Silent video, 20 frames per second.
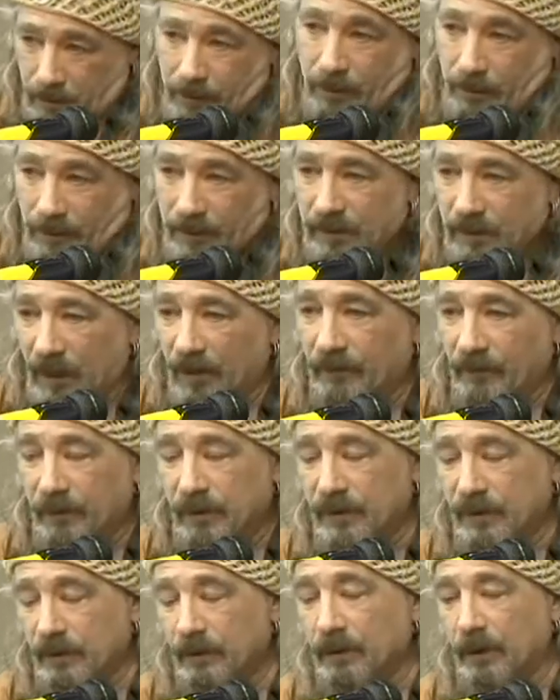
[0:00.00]
the stuff in
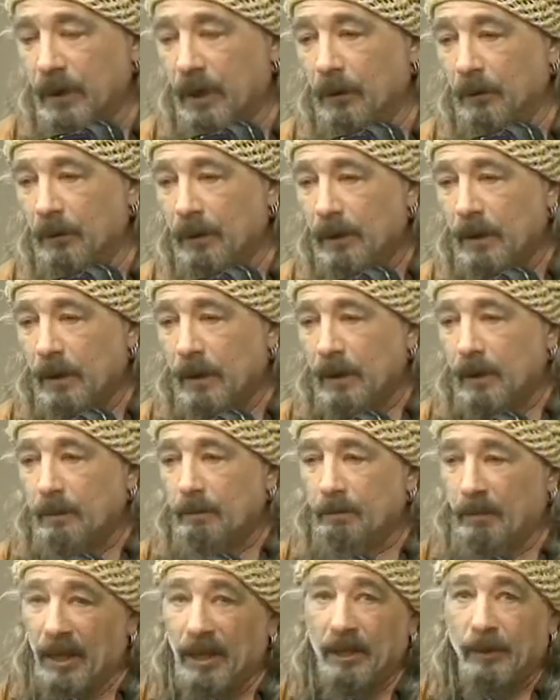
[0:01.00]
the studio,
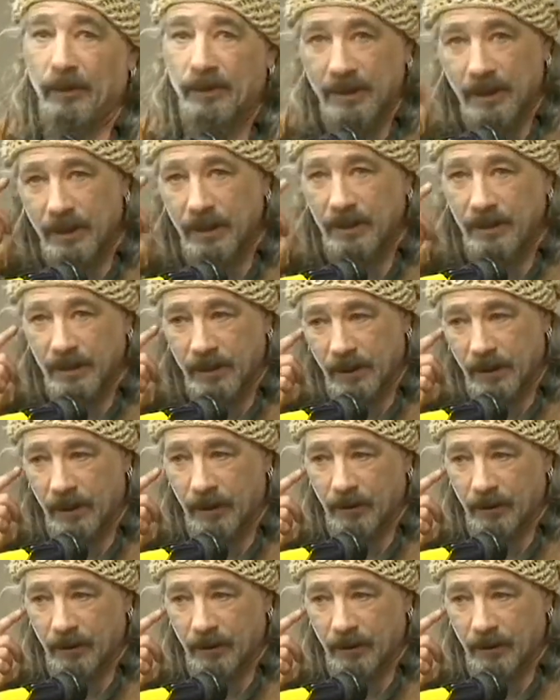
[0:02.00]
but it was his,